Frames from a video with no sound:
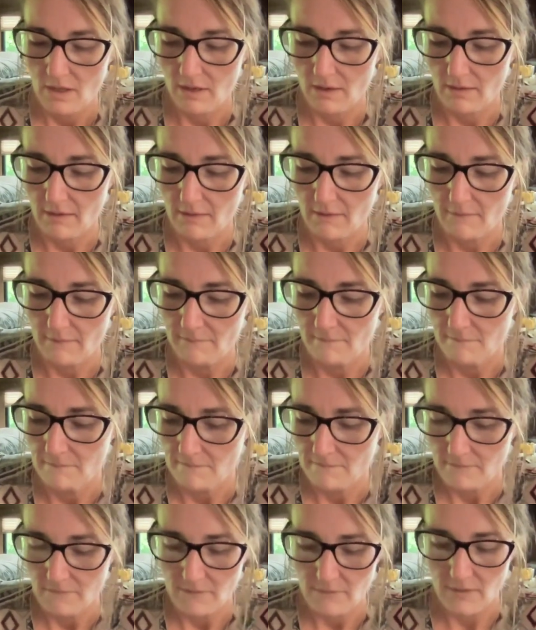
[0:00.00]
I'm
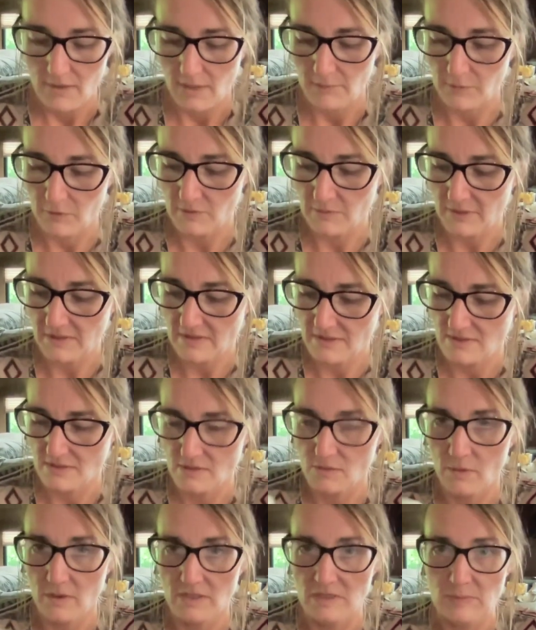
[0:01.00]
going to make this
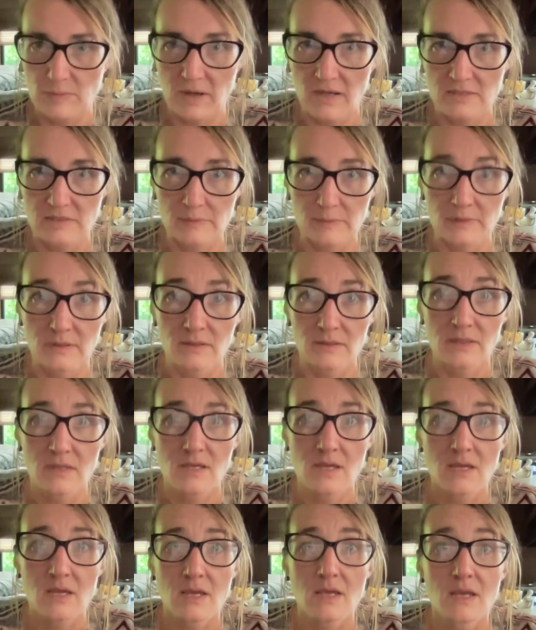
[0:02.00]
as quick as possible.
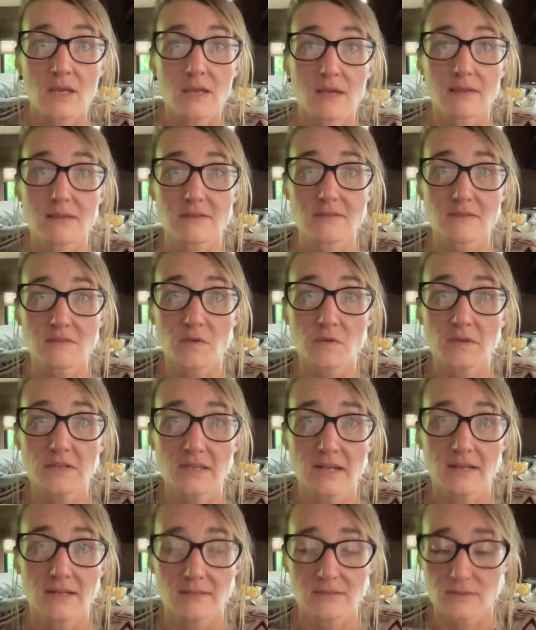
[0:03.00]
This is going
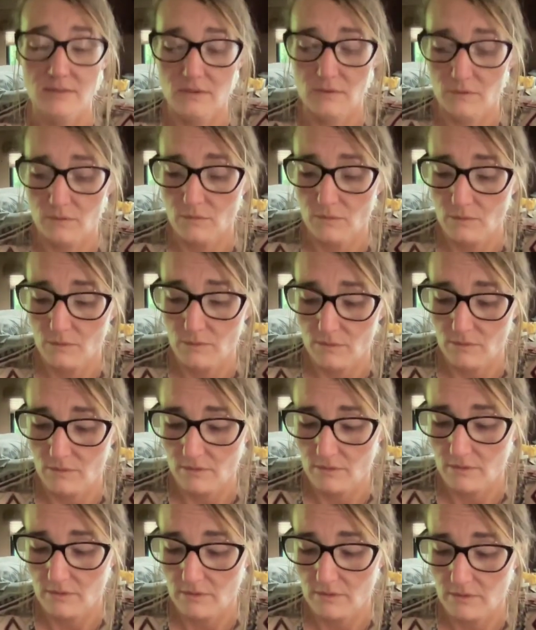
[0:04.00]
to get into
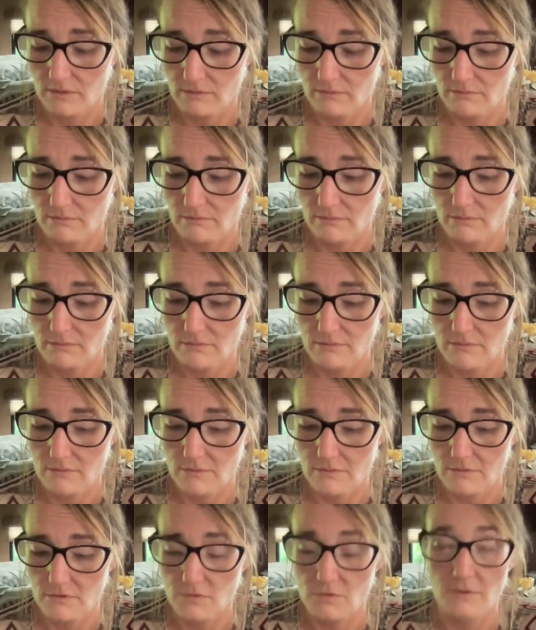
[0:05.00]

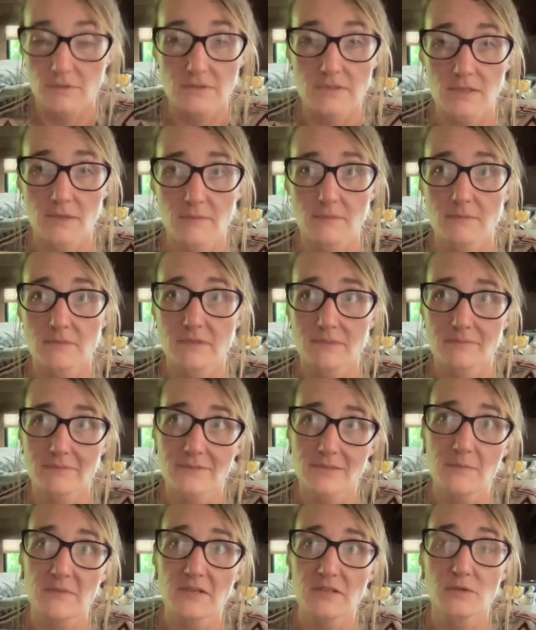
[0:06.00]

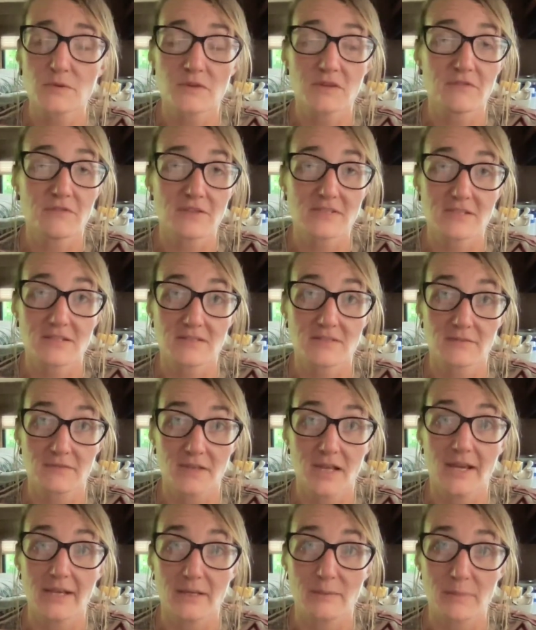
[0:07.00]
something to do with the physics of
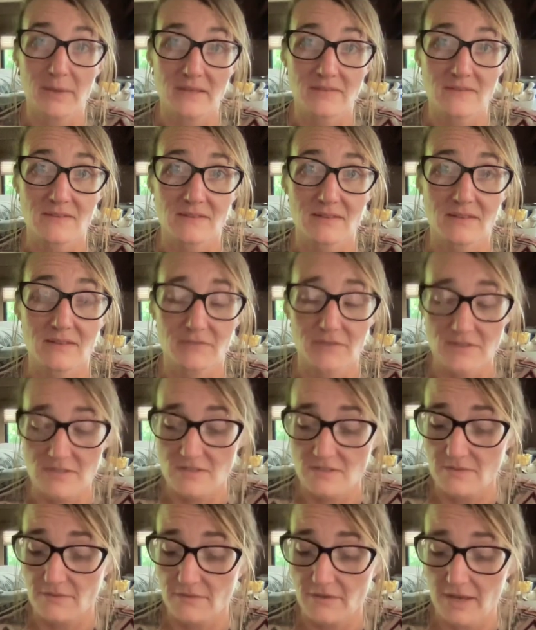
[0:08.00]
light, basically. The
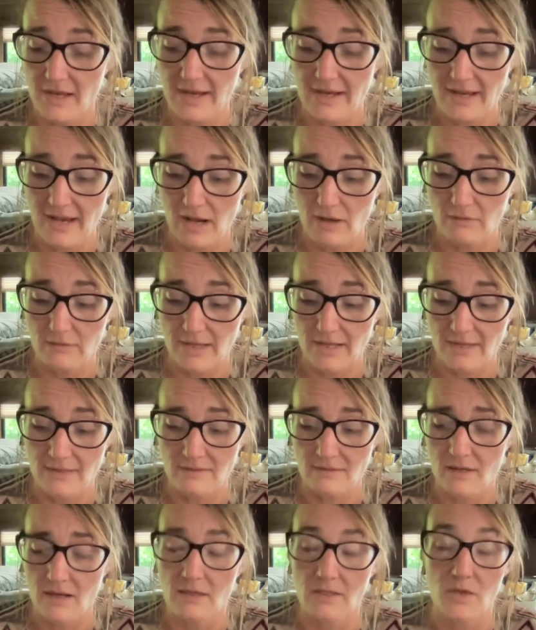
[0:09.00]
physics of light, how light
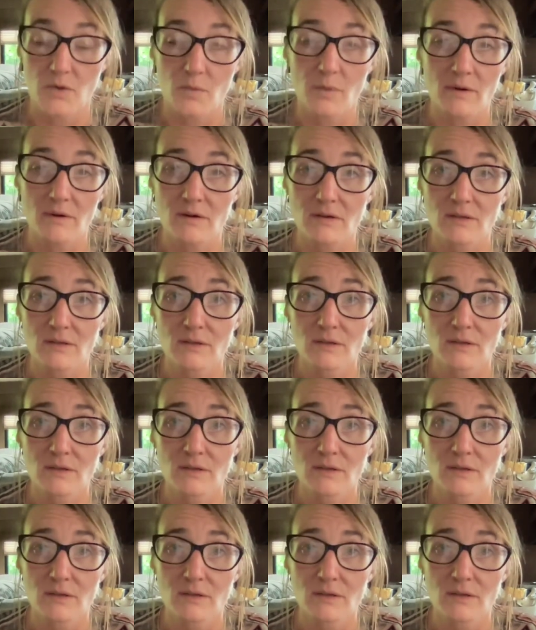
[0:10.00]
and color work.